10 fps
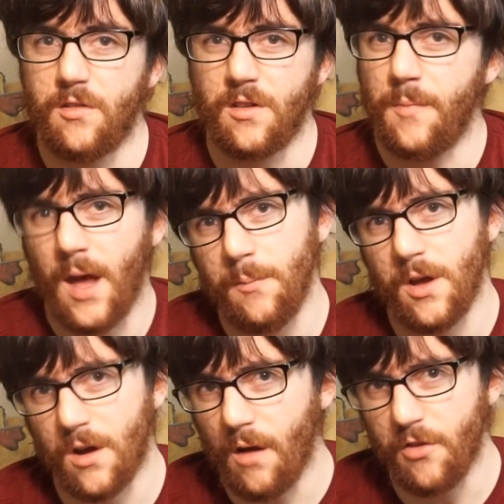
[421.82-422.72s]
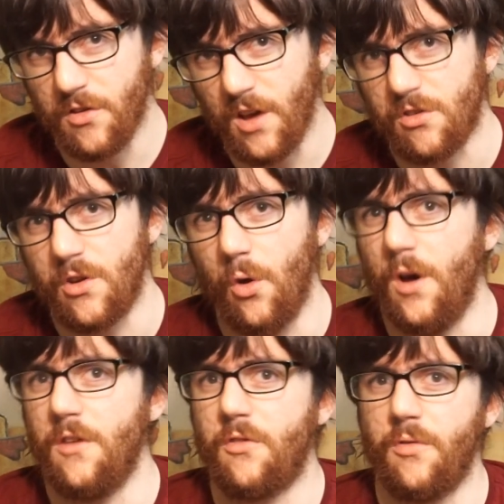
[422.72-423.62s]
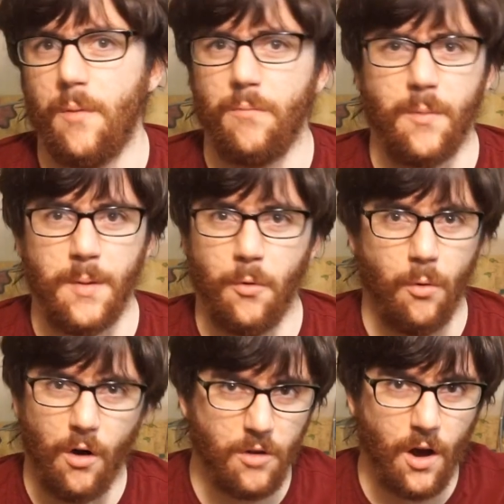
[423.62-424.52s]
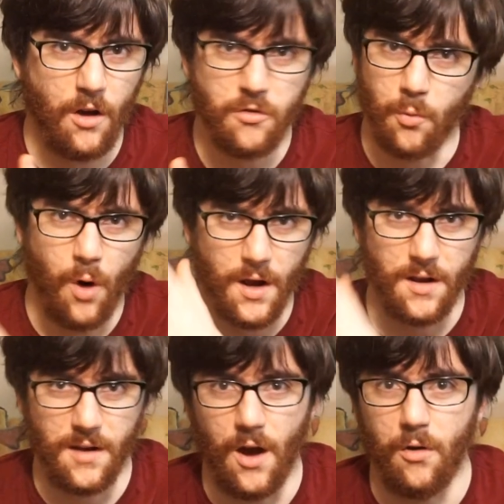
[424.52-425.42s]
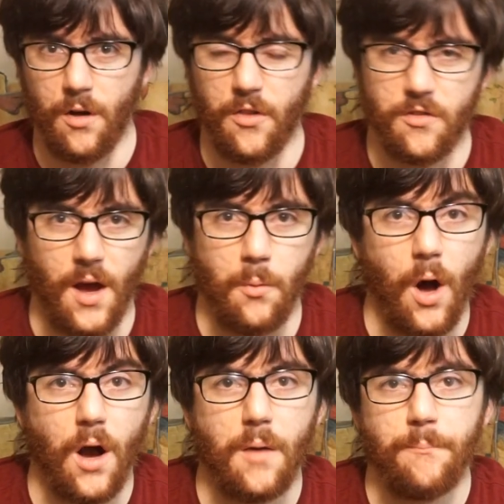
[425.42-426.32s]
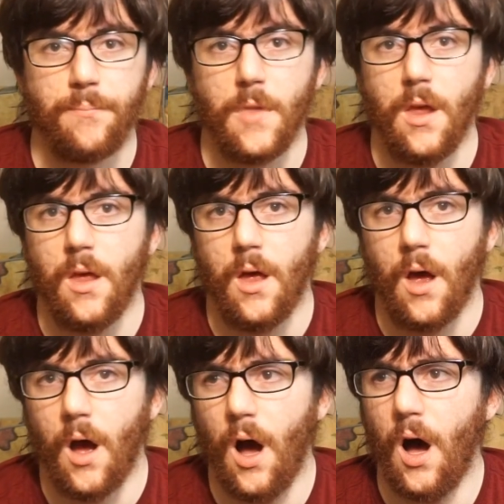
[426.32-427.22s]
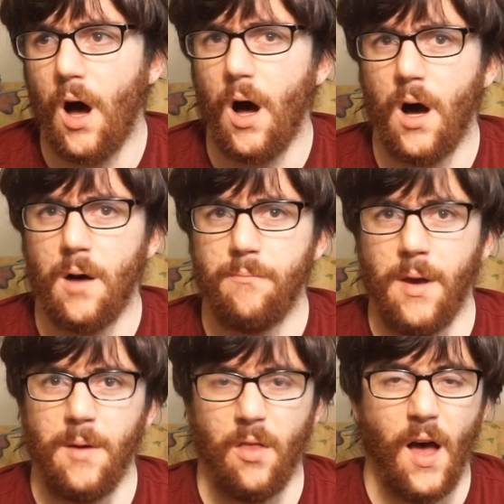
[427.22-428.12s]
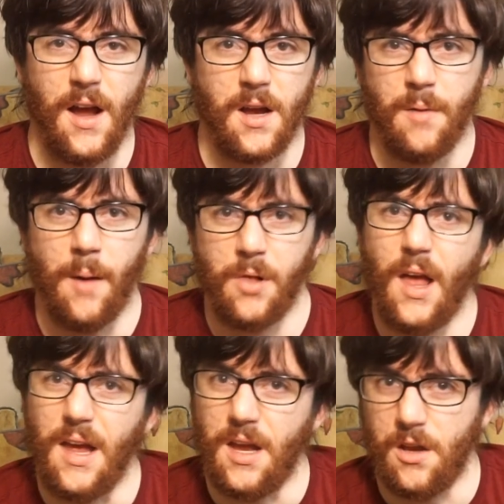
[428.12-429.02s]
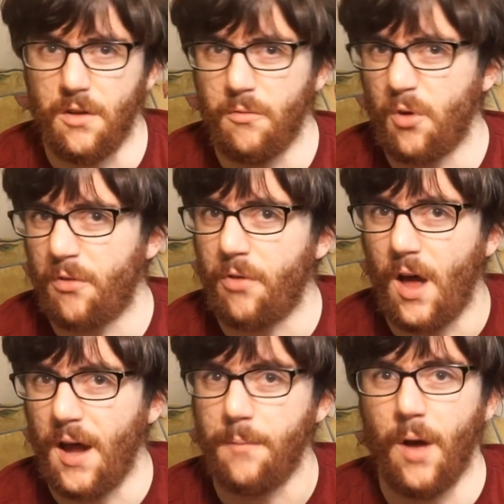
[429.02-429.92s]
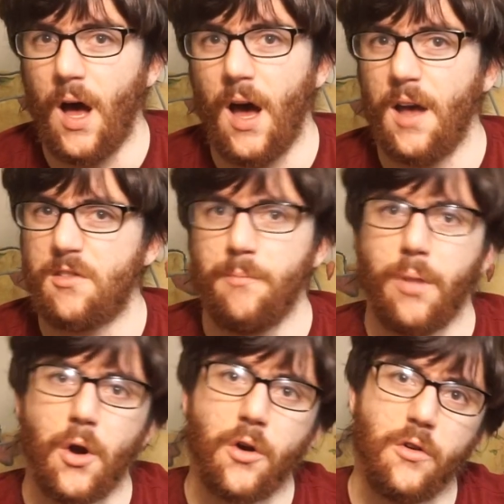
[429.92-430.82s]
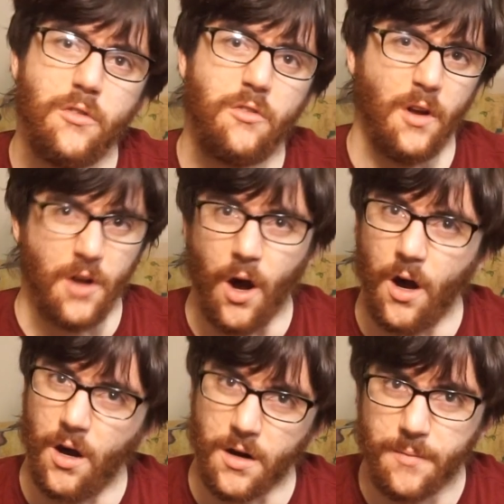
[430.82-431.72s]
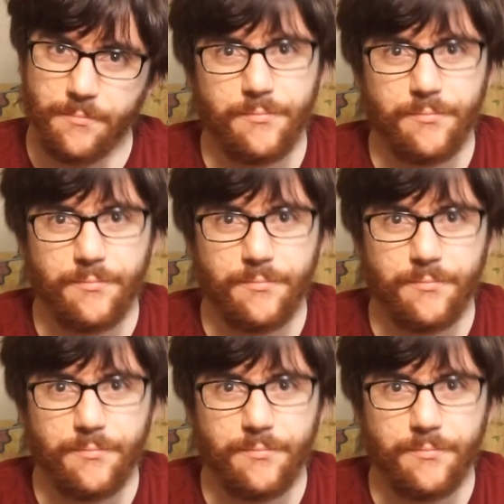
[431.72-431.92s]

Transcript: some ambient conversation noise from the people also walking down on the sidewalk. Maybe like a plane flying by, some birds, a dog,